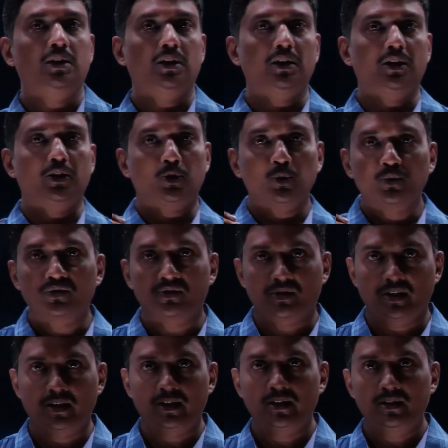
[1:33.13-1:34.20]
to
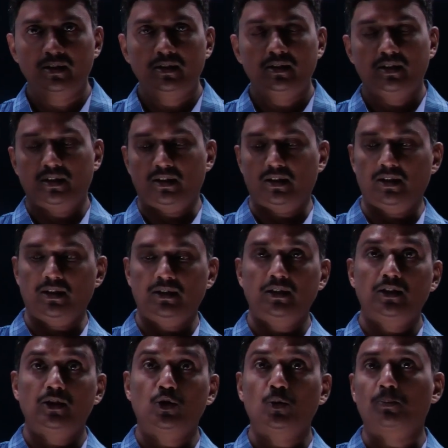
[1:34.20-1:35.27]
study
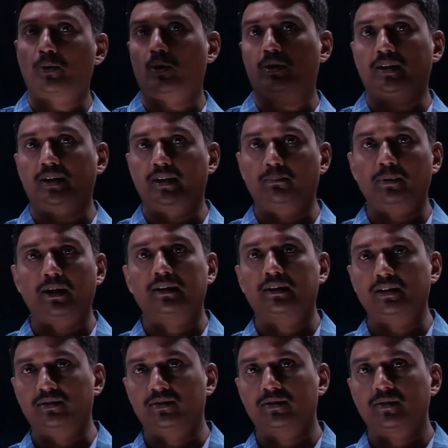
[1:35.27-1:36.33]
and to
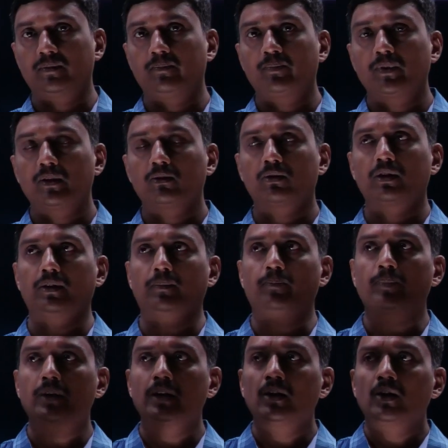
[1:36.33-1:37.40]
practice.
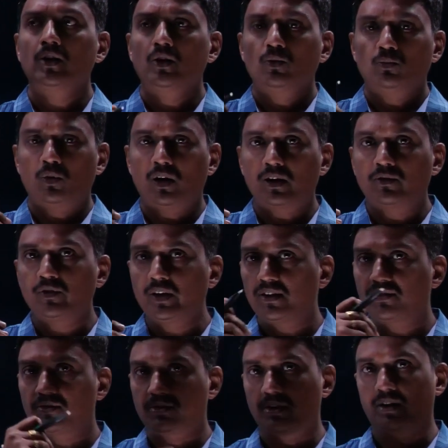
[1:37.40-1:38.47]
Okay, what we are
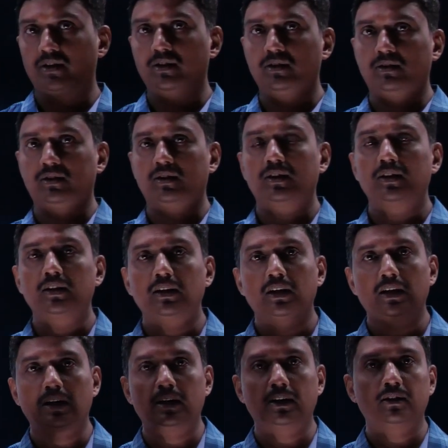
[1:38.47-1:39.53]
studying
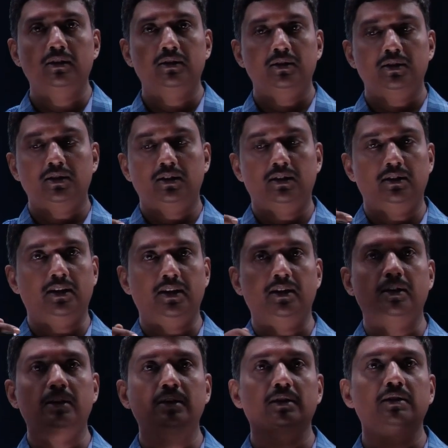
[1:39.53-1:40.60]
under the
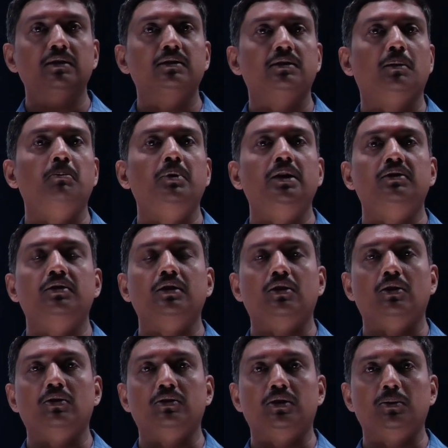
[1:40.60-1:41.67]
heading some basic
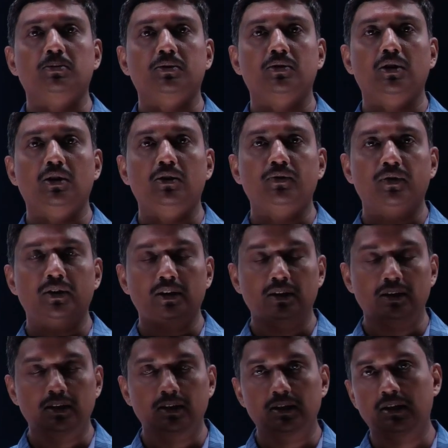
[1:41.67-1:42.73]
concepts of
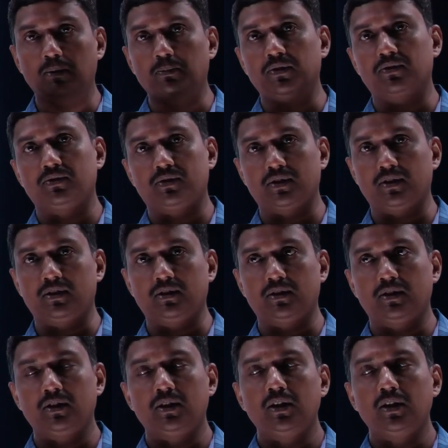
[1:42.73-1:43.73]
chemistry.